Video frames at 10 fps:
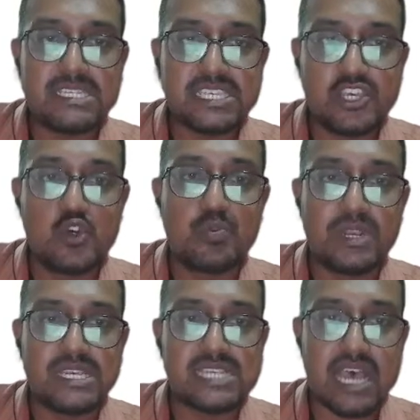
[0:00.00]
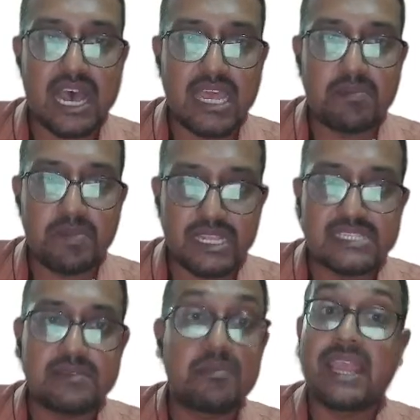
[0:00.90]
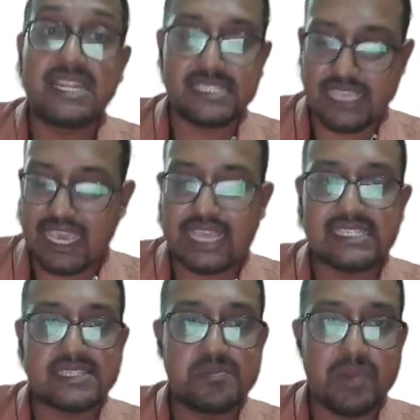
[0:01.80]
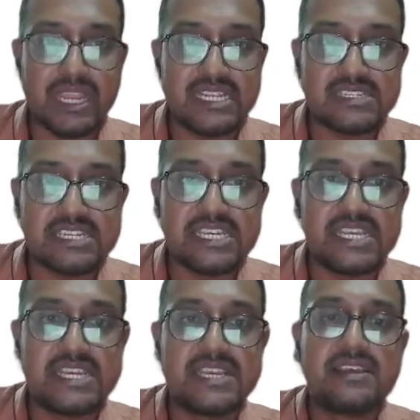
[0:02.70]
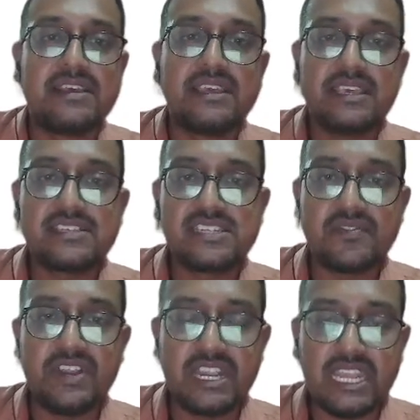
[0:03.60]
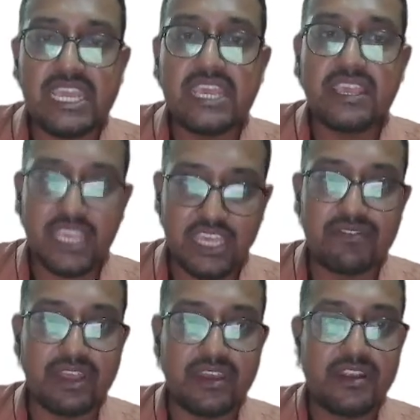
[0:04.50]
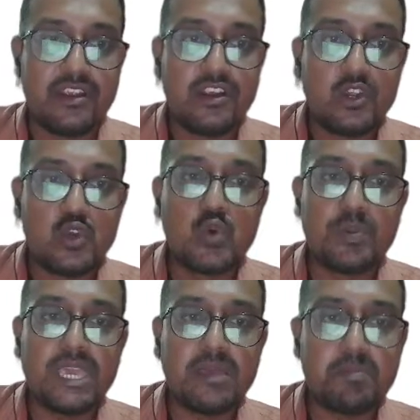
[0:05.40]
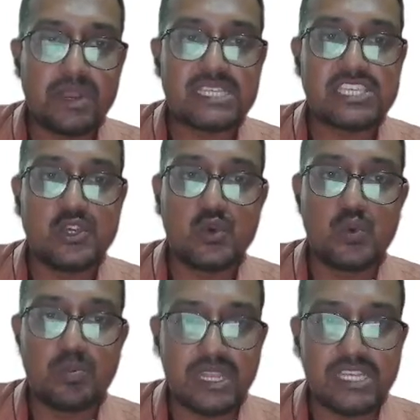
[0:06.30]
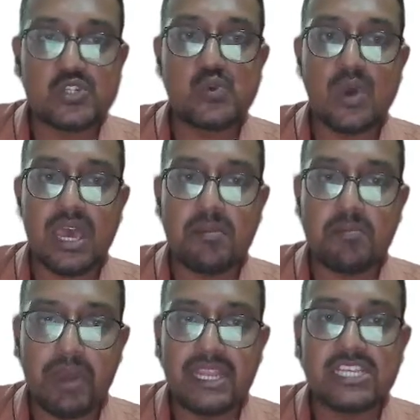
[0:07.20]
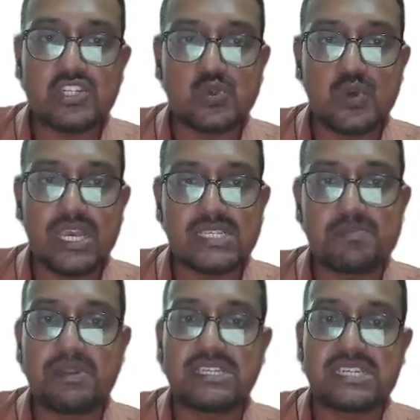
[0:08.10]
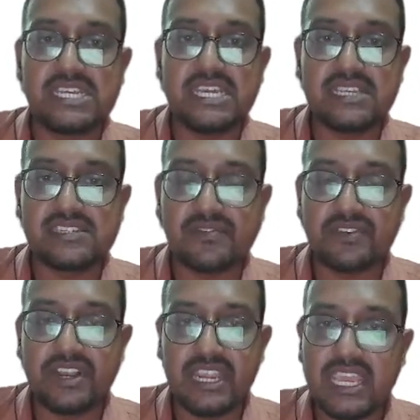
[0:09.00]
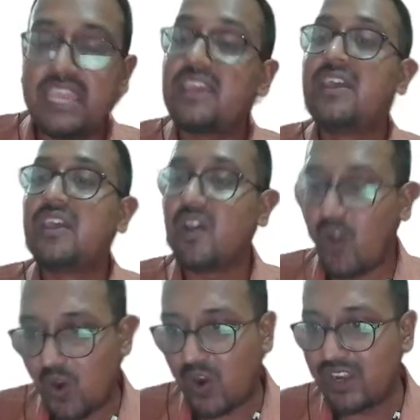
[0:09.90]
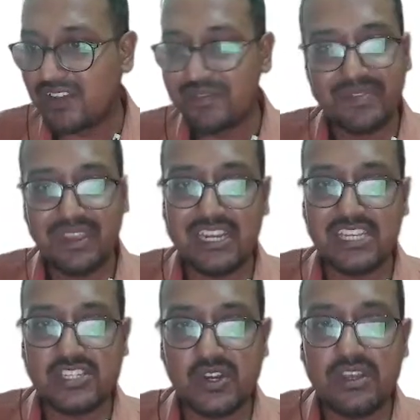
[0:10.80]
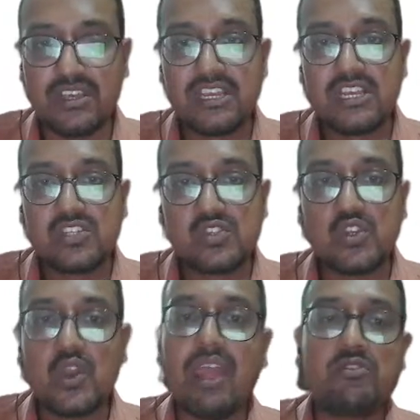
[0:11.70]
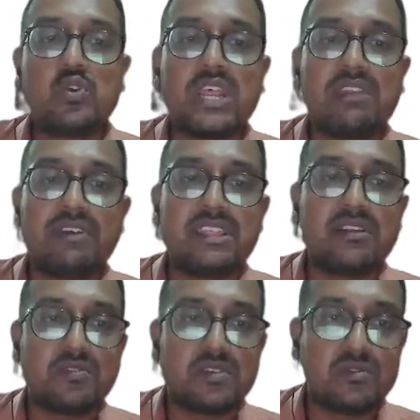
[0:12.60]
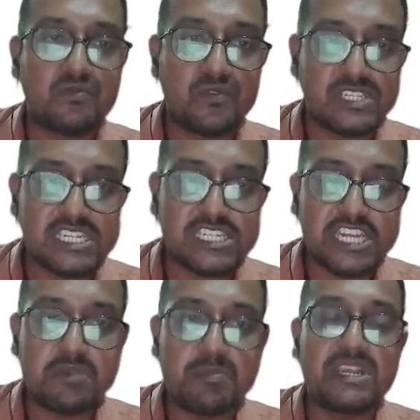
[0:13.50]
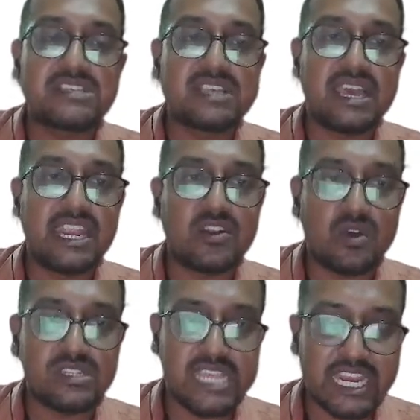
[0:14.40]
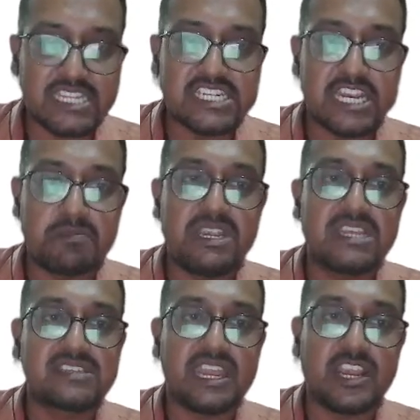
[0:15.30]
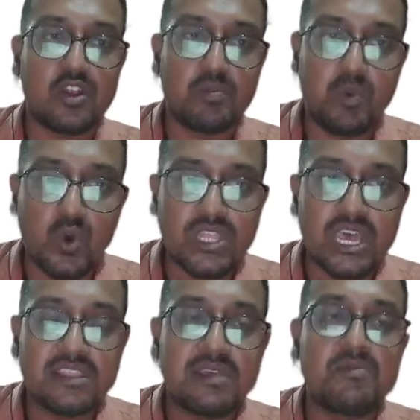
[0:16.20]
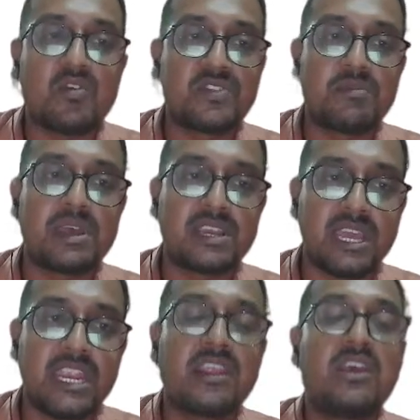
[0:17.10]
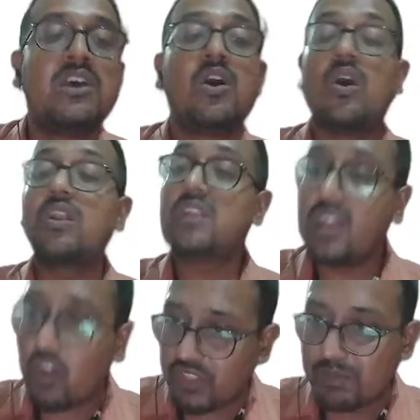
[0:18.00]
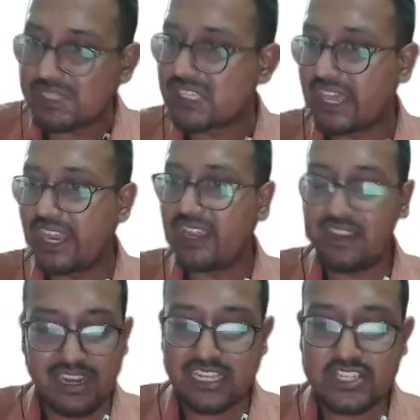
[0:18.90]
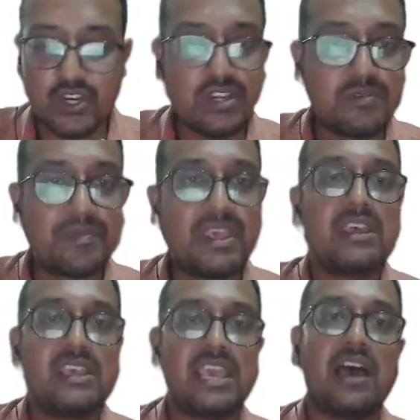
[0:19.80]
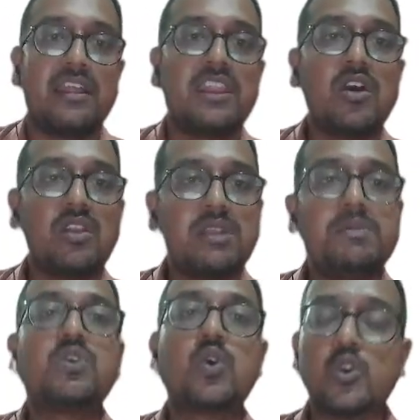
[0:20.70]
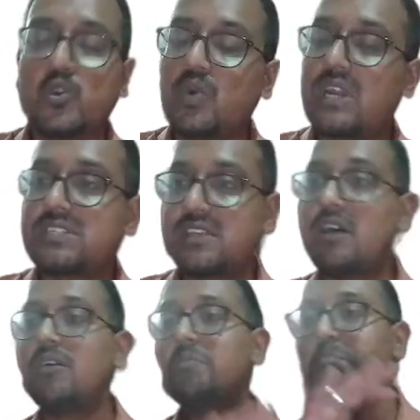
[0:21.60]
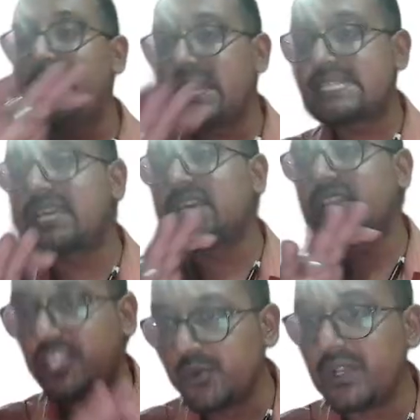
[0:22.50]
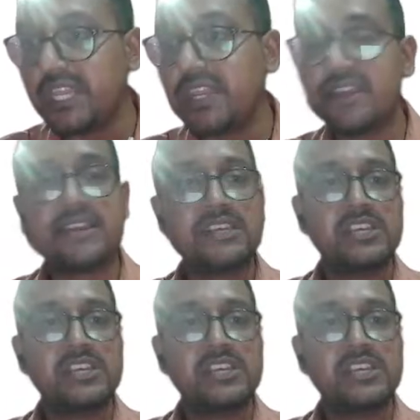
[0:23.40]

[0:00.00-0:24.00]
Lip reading: plus q plus r plus minus s minus t is definitely even. 2p plus q plus 2r minus 2s plus t is definitely odd. Understood? So you have to tell whether first statement is correct or second statement is correct, or both of them are correct, or none of them is correct. Understood? Yeah. Now let me go towards the basic theory.